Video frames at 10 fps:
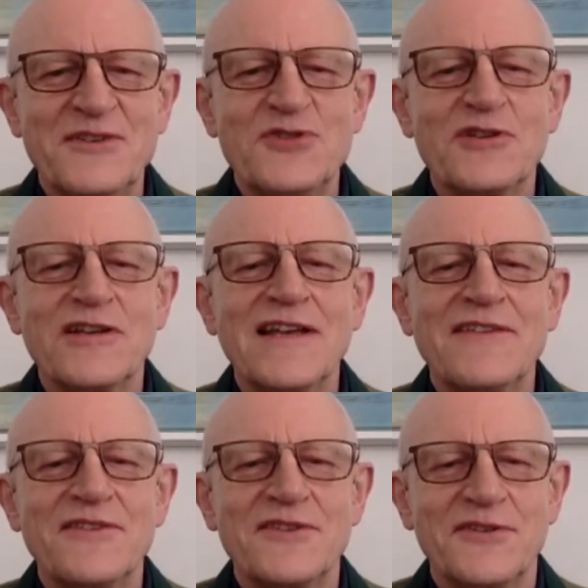You should
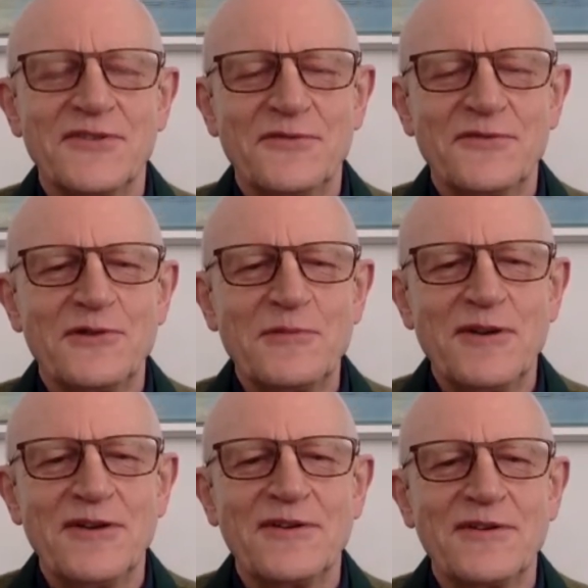let things fall
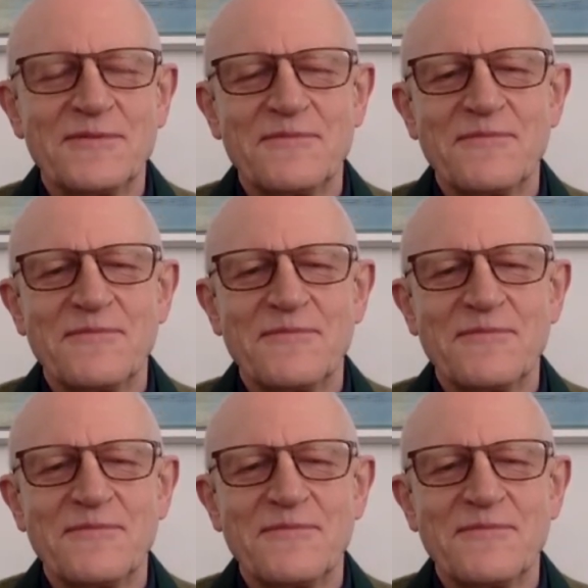apart.